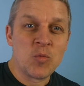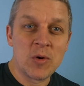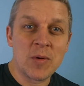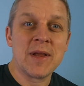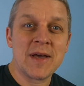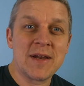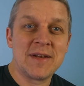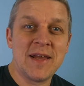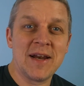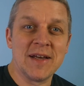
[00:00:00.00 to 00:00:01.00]
we were running out
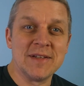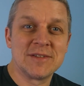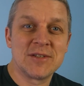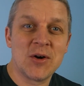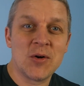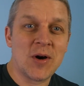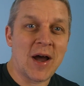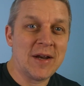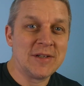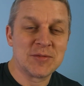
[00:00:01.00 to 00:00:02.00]
of daylight, so
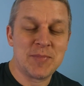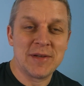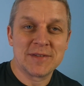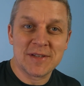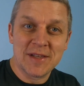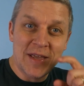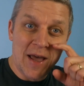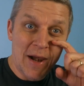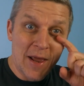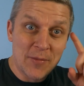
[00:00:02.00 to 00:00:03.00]
I just basically
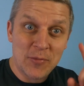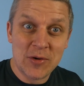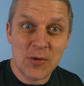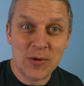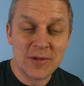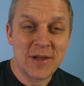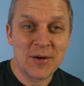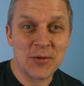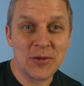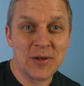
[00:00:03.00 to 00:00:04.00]
got up, recorded
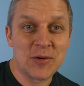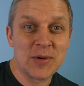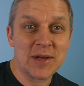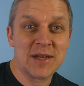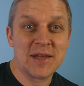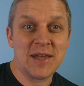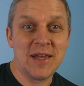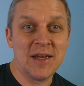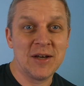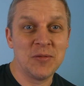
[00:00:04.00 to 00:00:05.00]
that really quick,
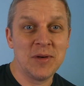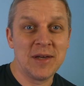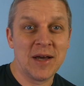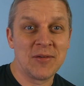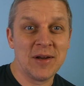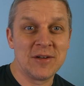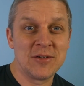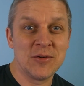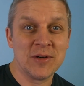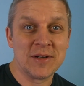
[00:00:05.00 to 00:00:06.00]
and we got right
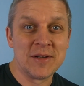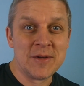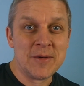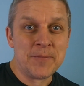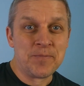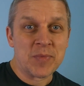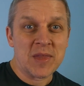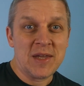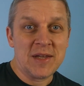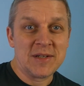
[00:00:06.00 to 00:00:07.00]
to it.
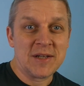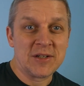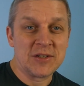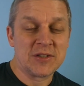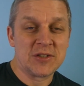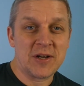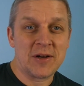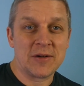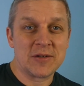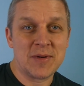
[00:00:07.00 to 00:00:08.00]
And just a
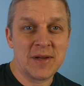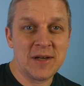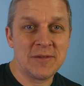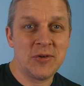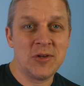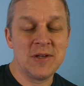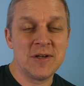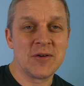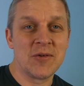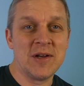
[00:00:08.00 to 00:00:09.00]
shout out to my nephew. He
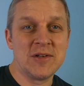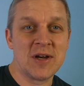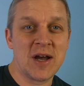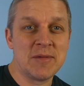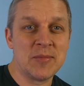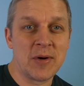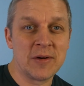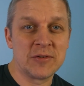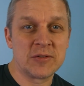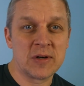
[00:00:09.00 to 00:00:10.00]
did a great job. He brought
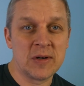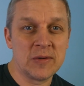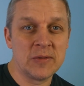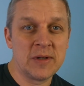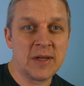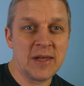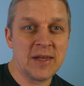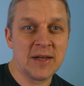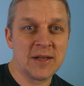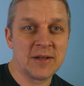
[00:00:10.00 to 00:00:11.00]
his drone
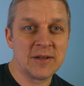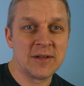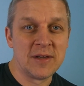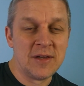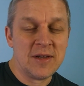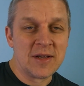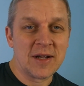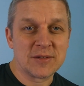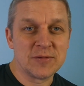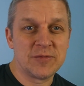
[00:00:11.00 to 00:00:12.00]
and
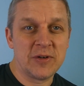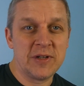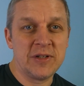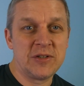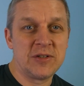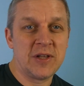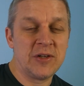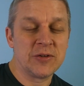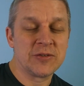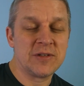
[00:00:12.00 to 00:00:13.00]
got some footage that
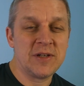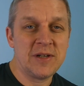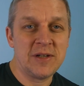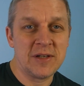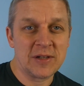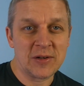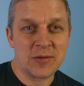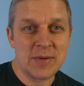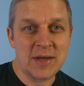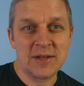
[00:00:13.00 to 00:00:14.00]
you'll see in a
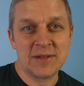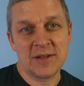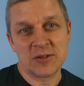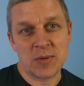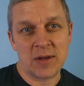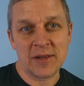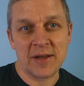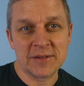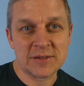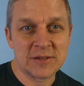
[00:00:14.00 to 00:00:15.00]
little bit, as well
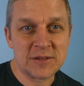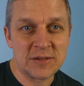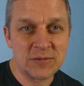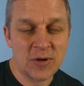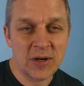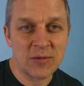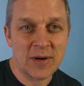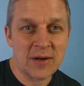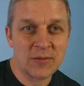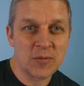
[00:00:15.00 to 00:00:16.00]
as running
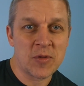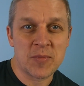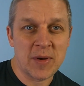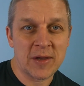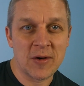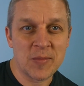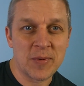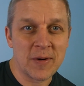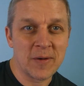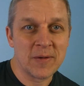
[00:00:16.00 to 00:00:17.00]
around with my
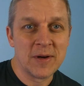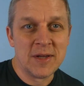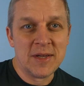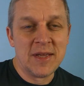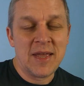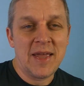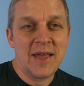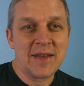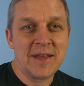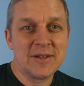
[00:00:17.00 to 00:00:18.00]
GoPro
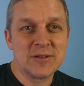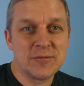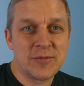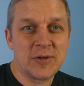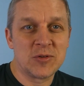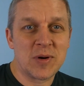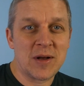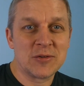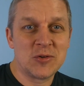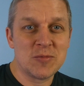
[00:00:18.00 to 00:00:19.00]
and getting some footage
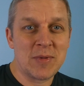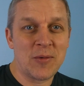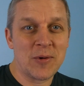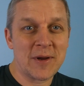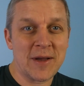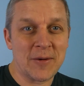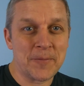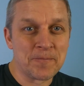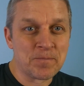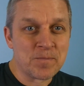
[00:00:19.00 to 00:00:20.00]
while I was doing my workout.